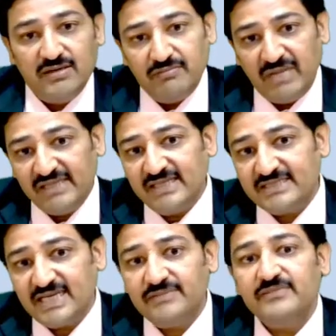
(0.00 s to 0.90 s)
By that
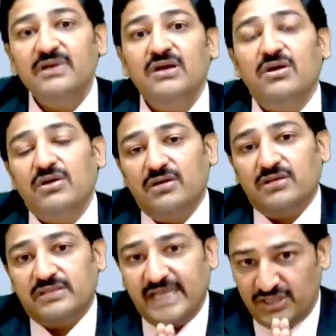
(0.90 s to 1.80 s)
time,
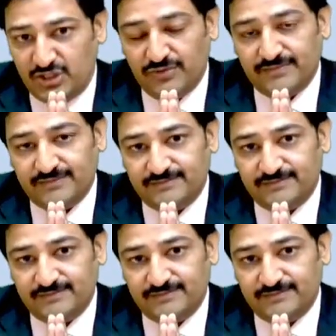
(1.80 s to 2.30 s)
thank you.